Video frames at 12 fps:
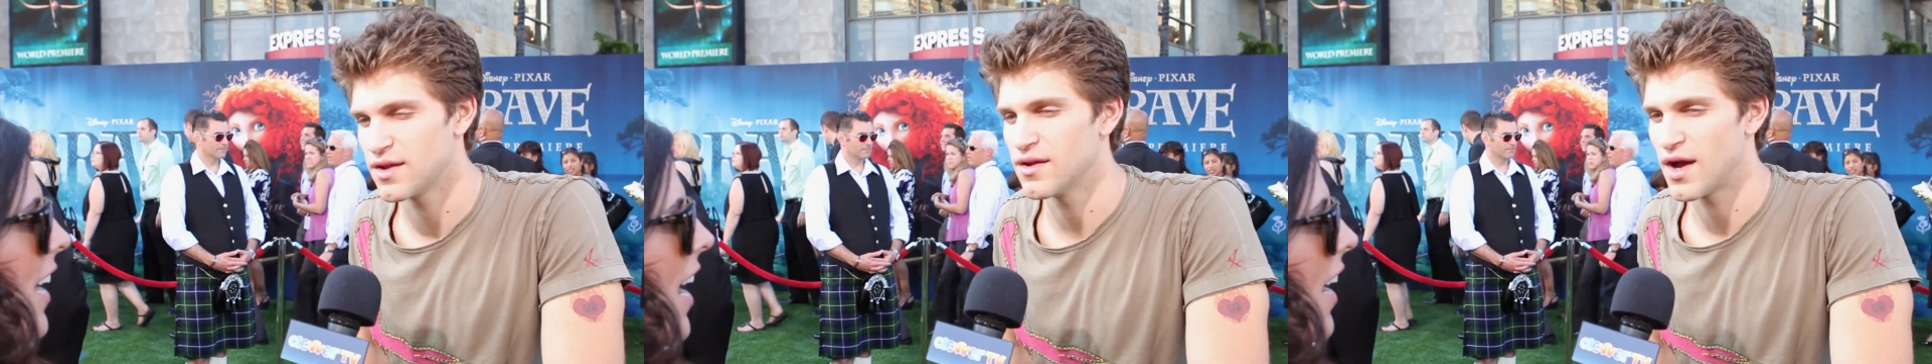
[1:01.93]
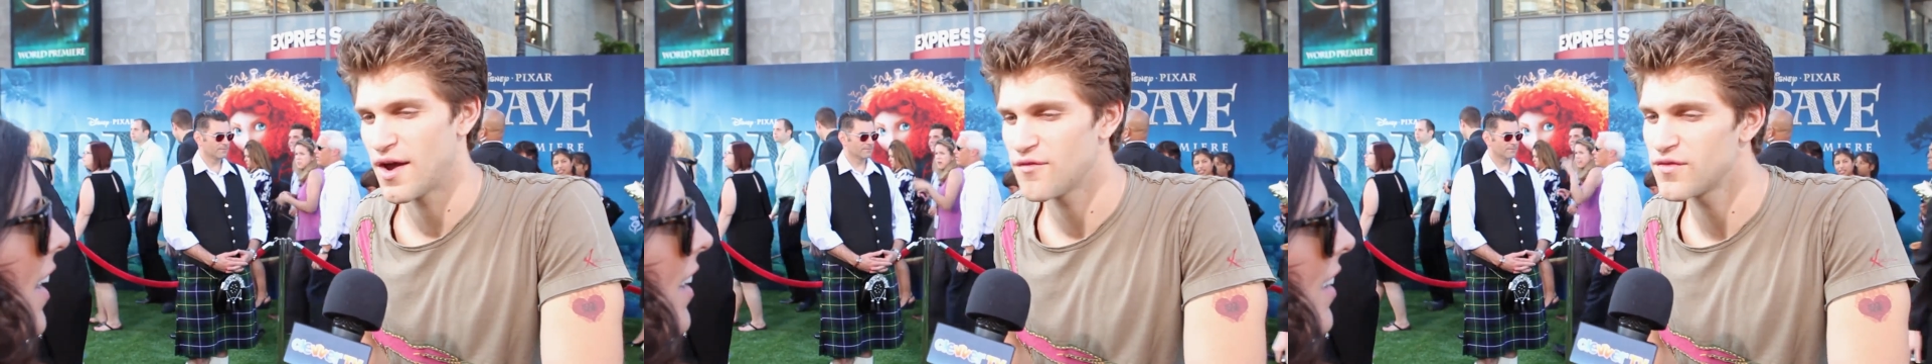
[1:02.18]
and
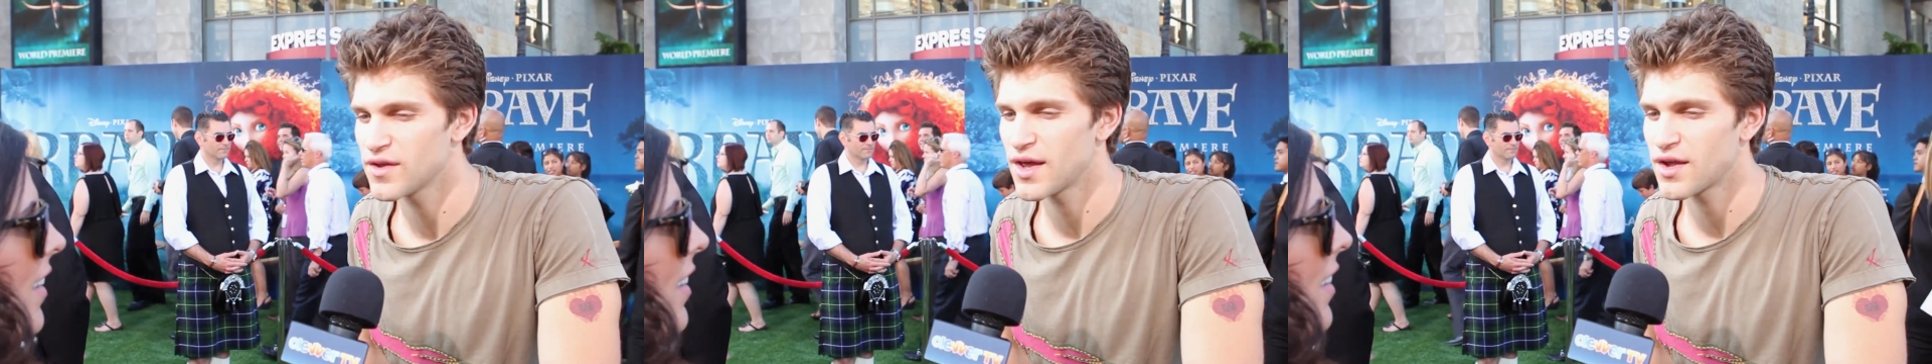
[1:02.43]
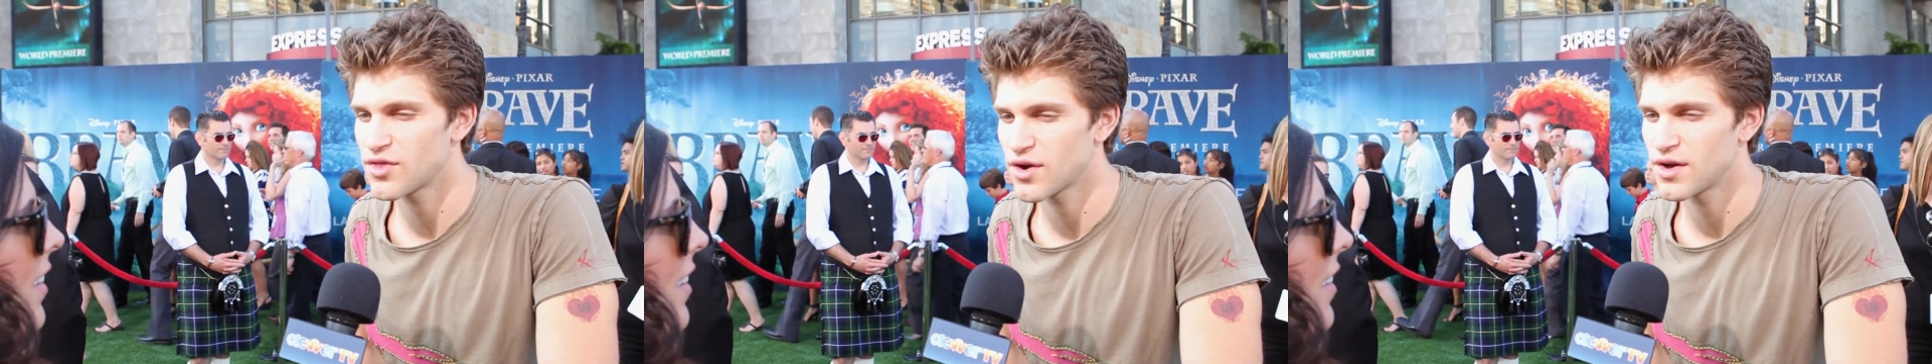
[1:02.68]
I feel
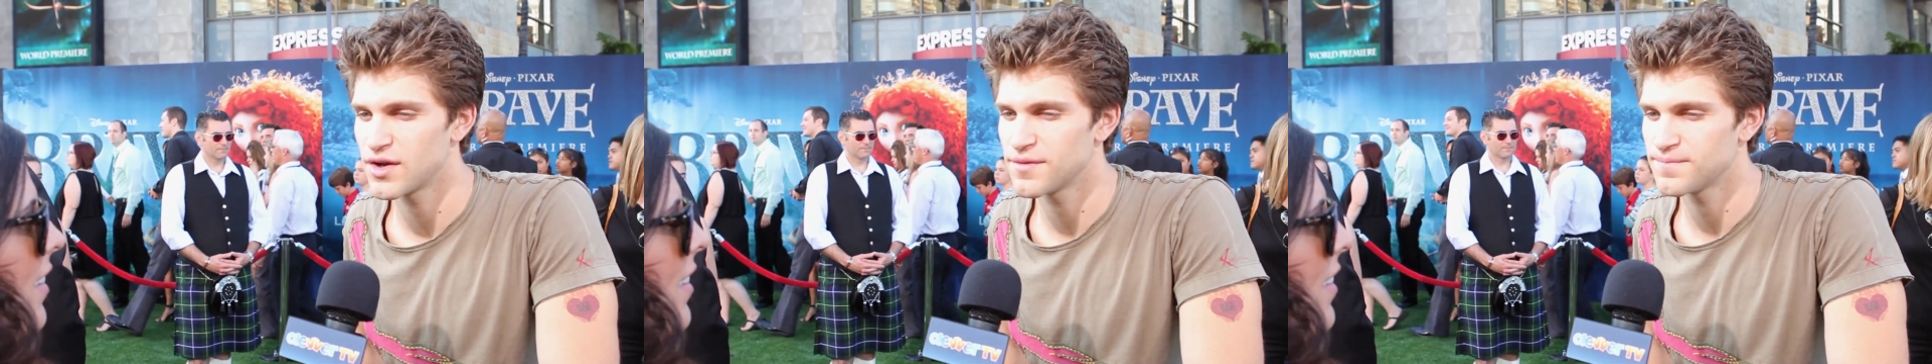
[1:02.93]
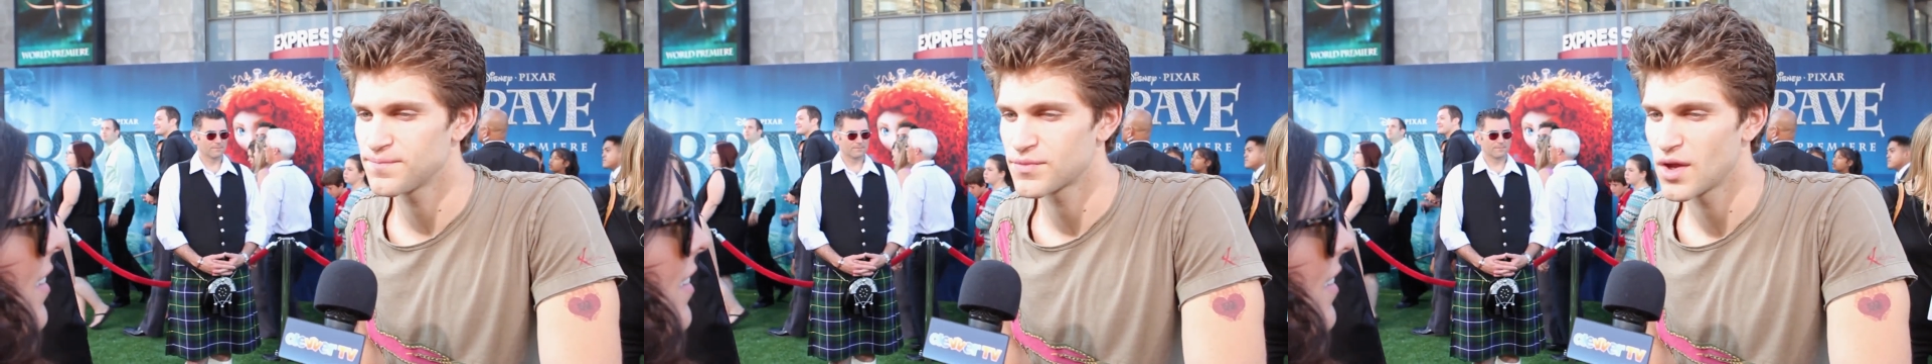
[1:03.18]
like they're
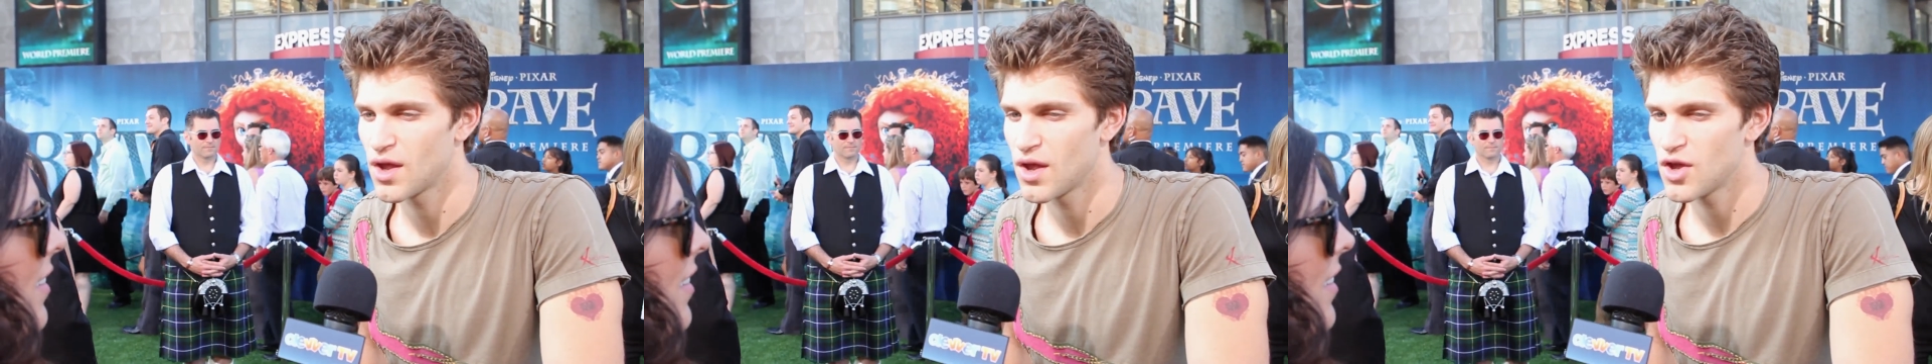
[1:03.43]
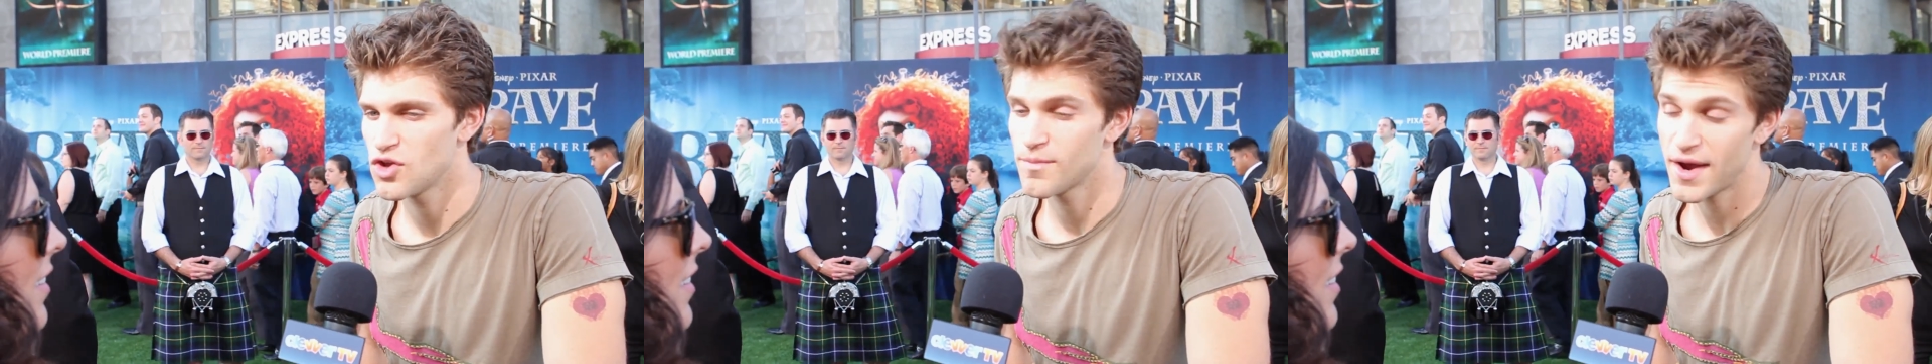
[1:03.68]
gonna,
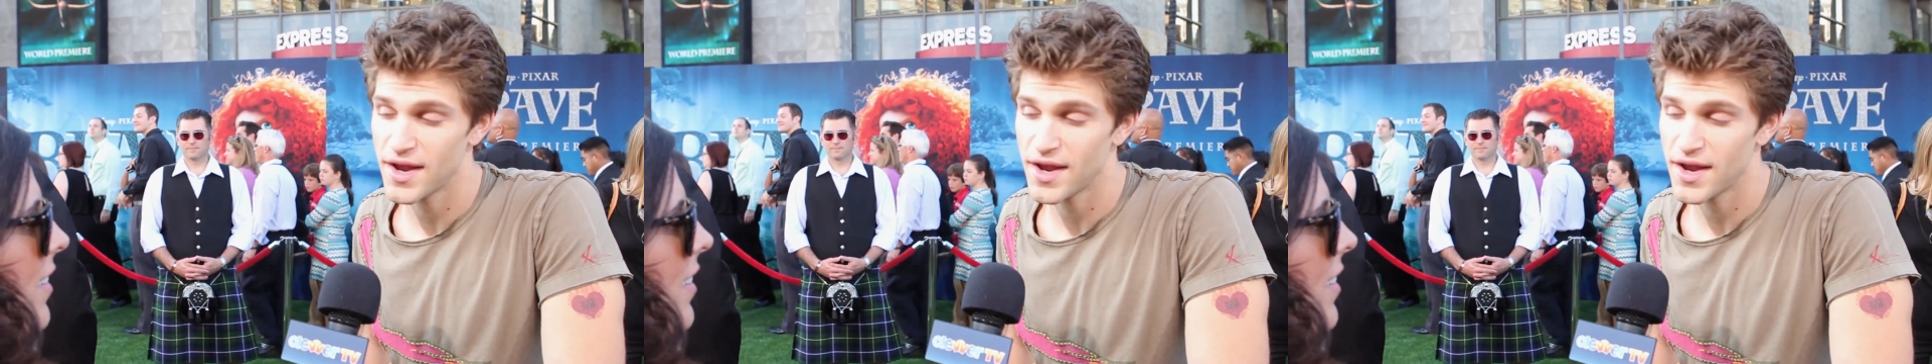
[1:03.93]
you